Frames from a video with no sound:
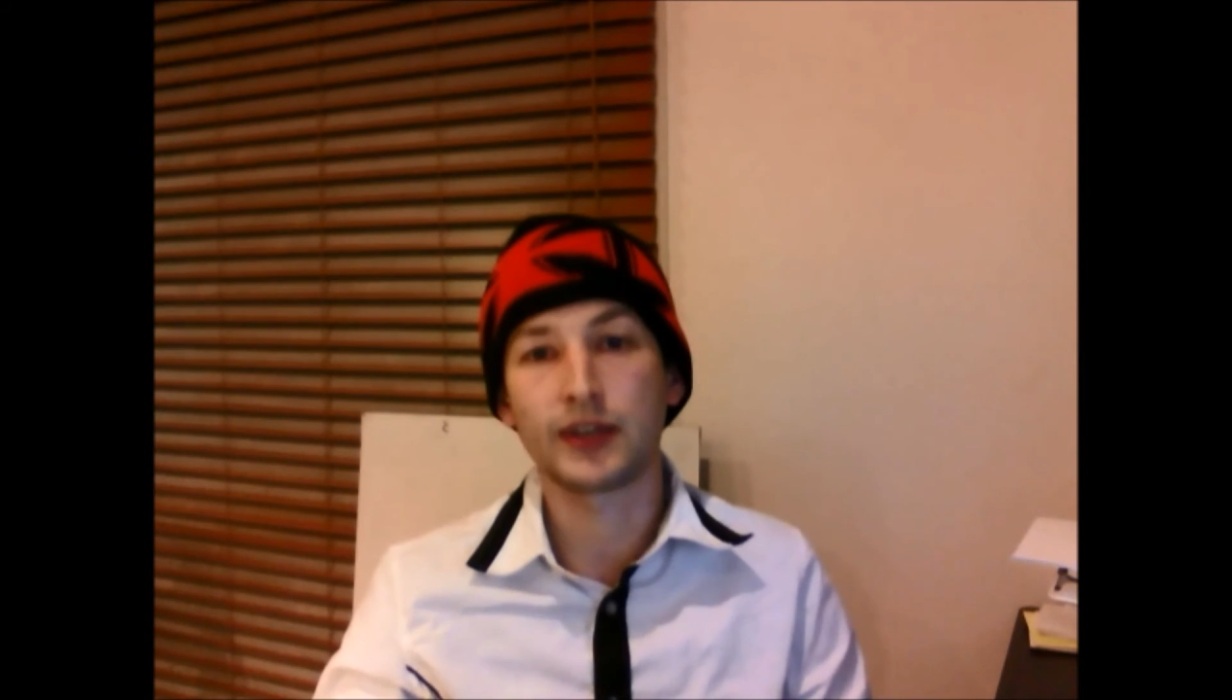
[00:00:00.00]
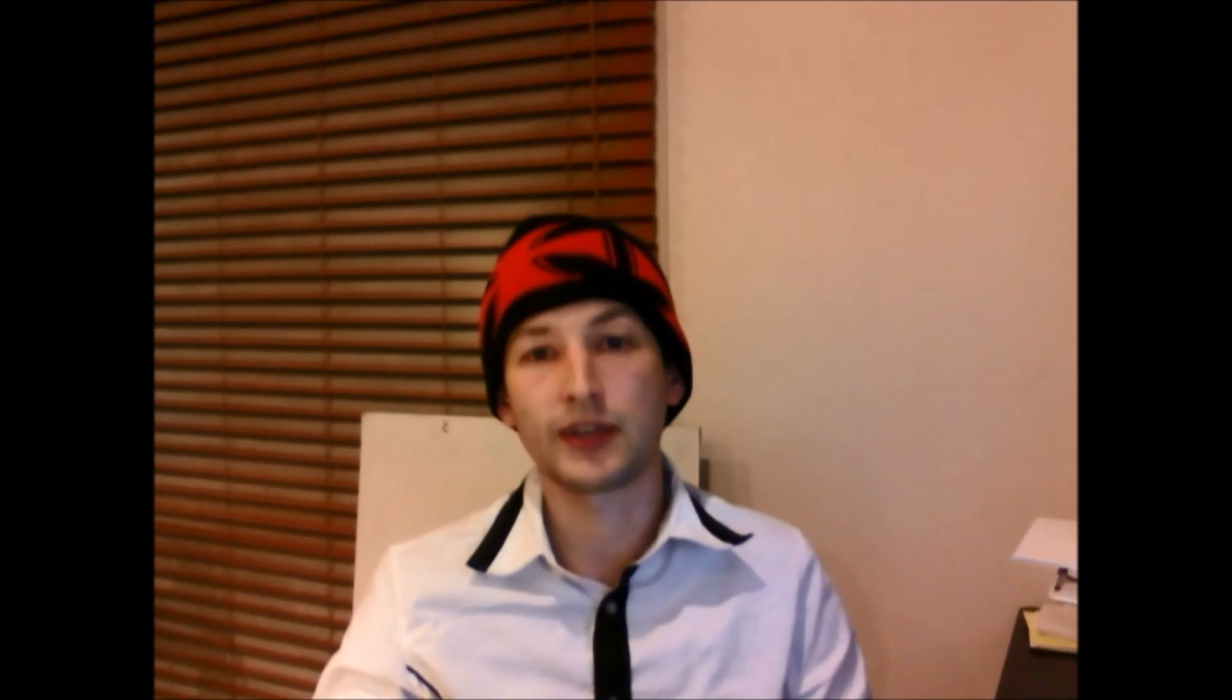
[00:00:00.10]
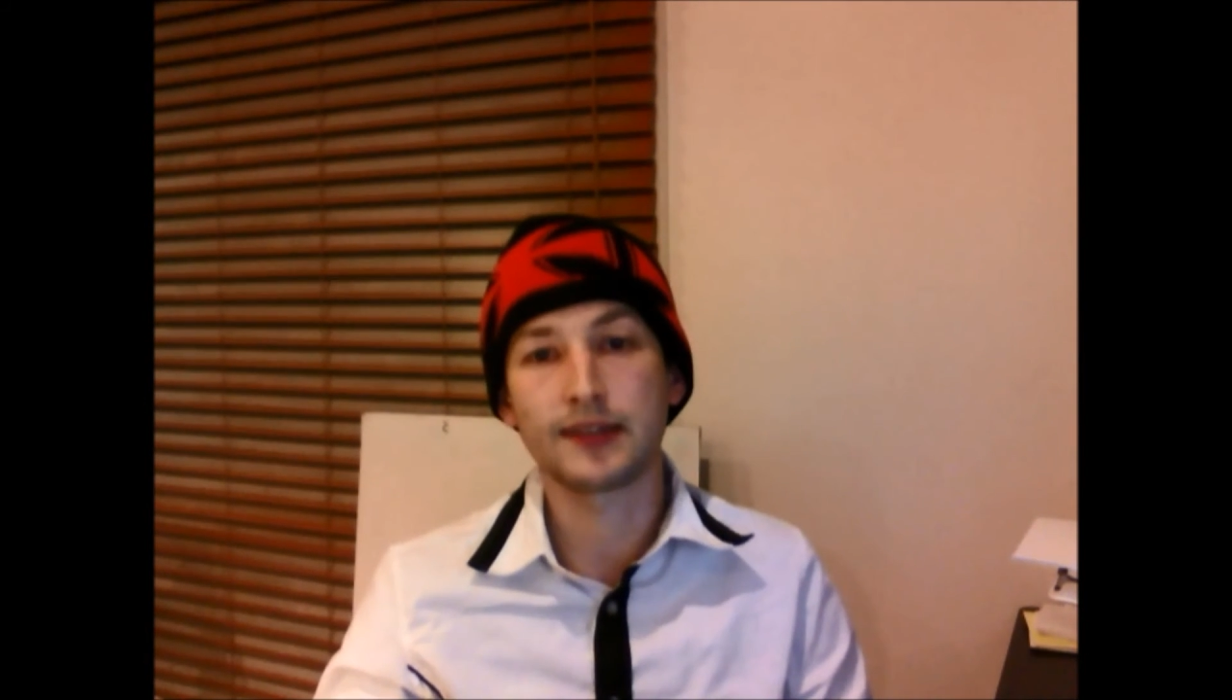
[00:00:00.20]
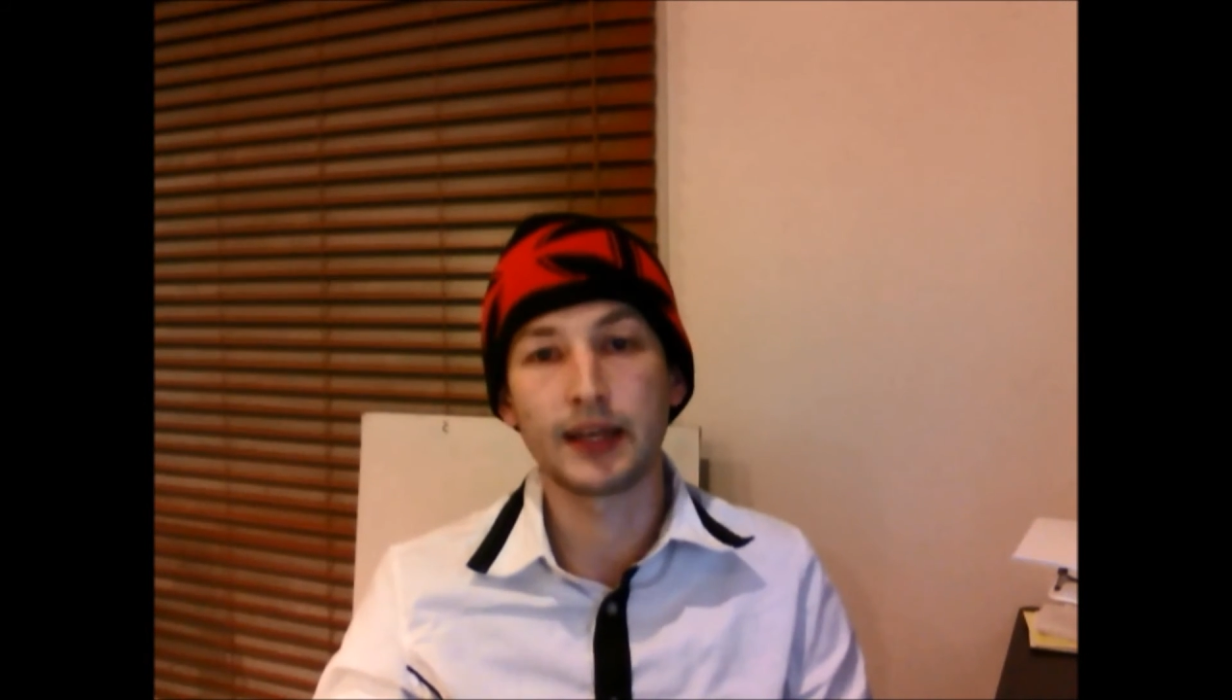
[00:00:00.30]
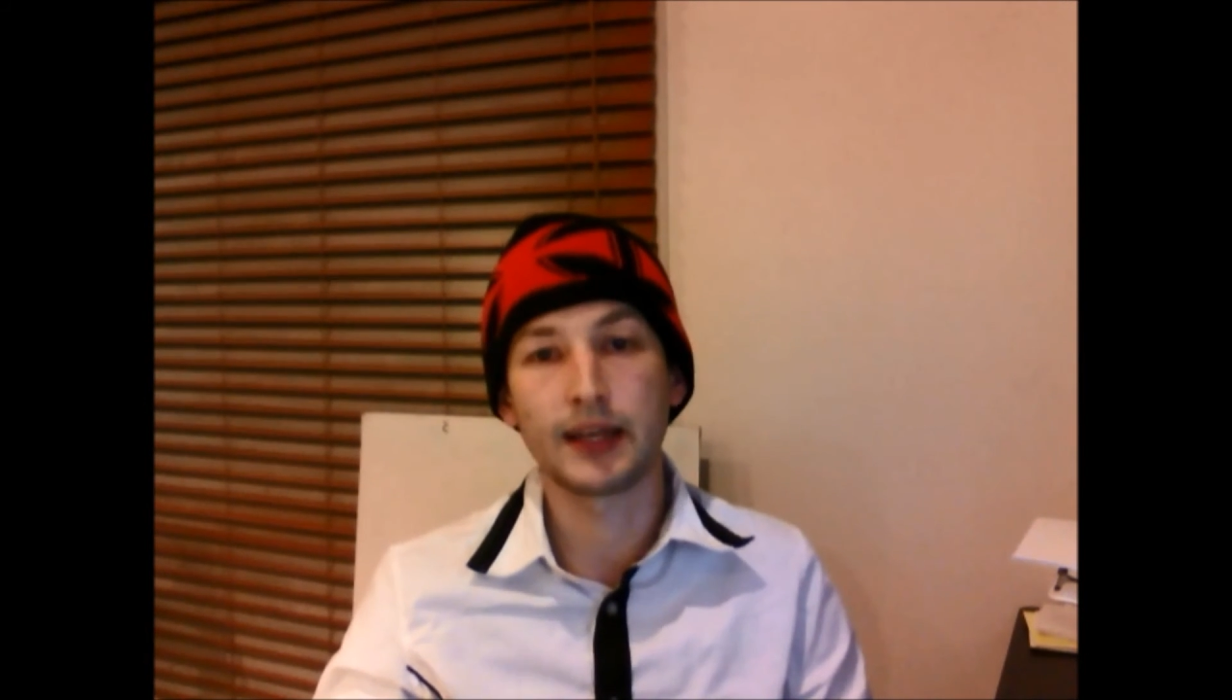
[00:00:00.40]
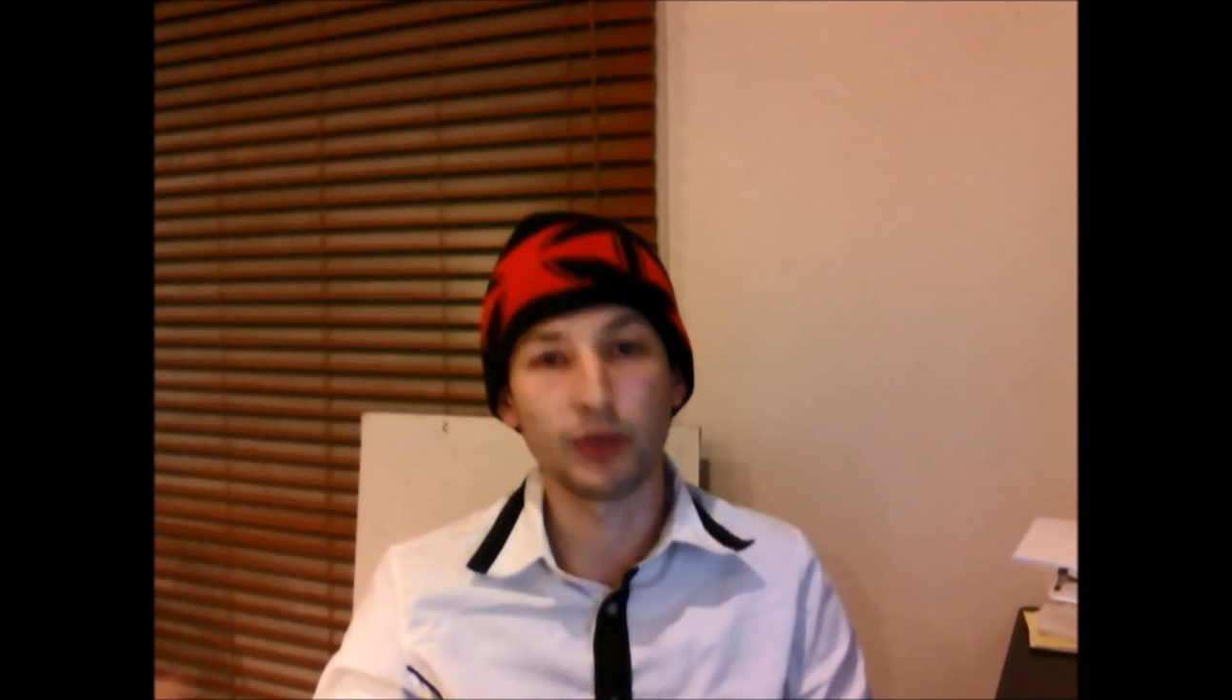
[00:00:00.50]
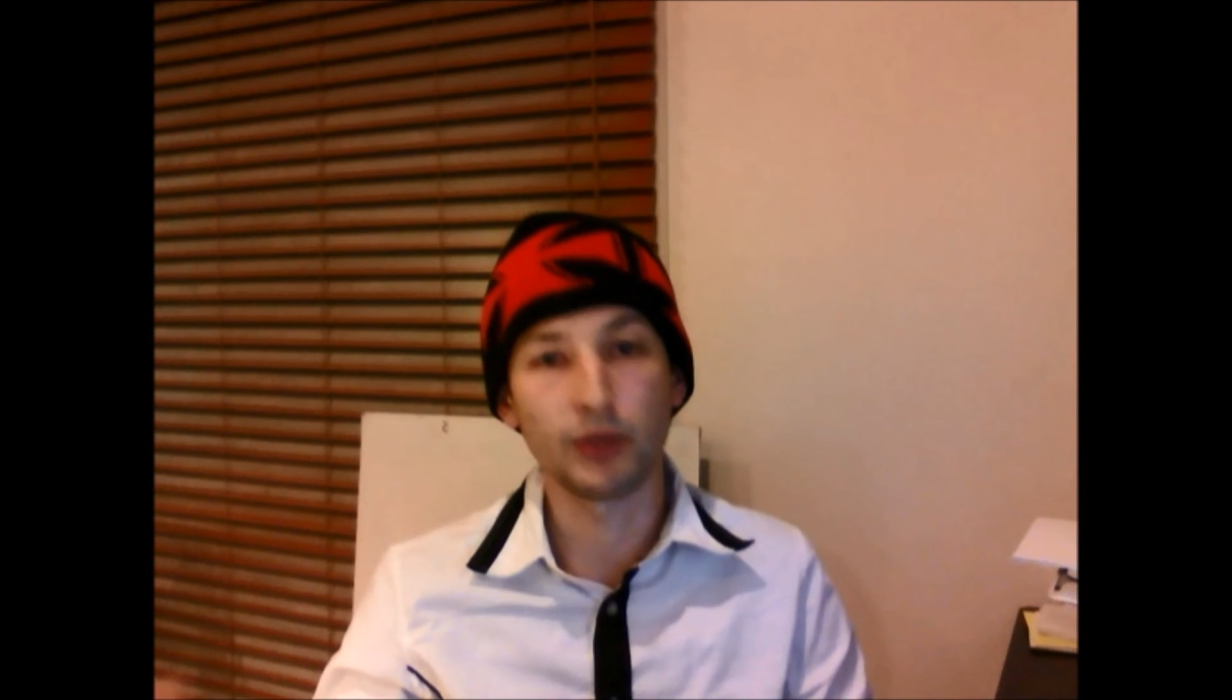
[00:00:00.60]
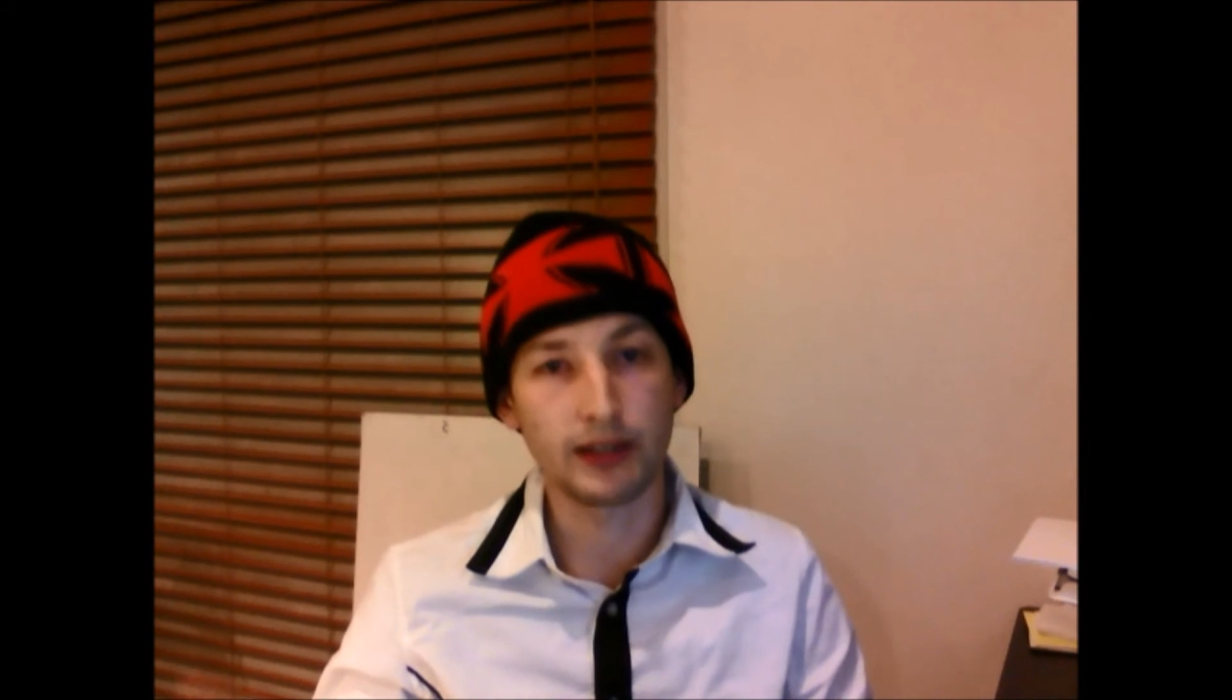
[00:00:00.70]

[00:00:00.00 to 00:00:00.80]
translatable